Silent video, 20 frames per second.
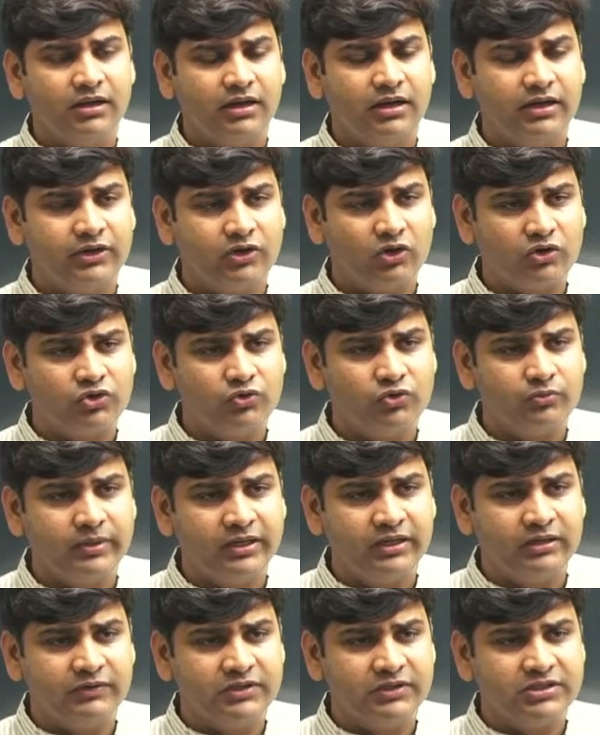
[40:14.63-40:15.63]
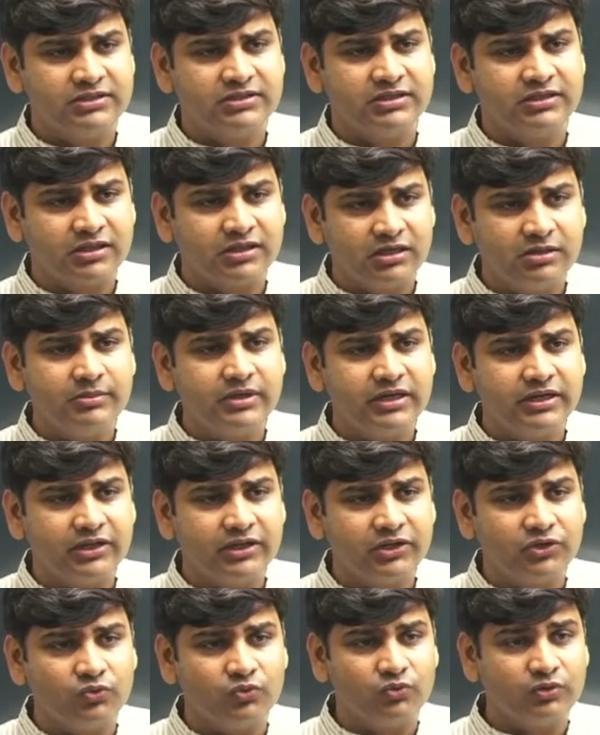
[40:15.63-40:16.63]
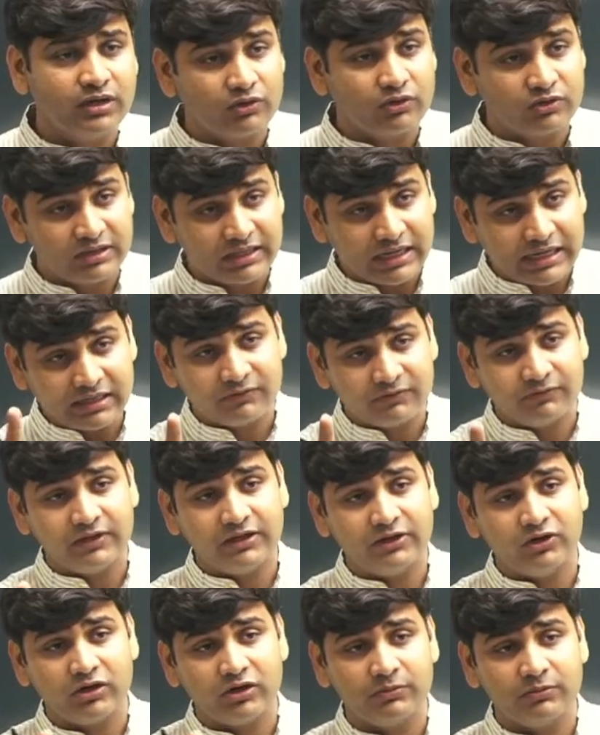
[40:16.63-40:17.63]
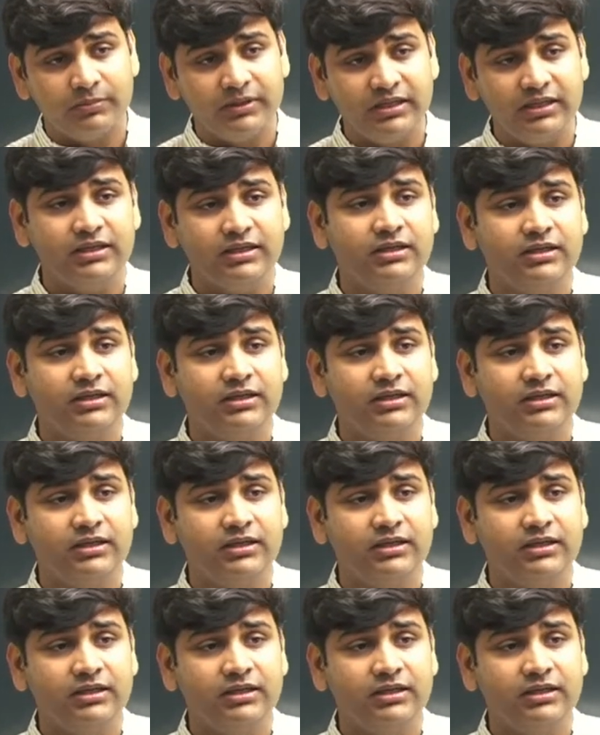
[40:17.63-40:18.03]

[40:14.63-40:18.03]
document which is incriminating you. Now that will not be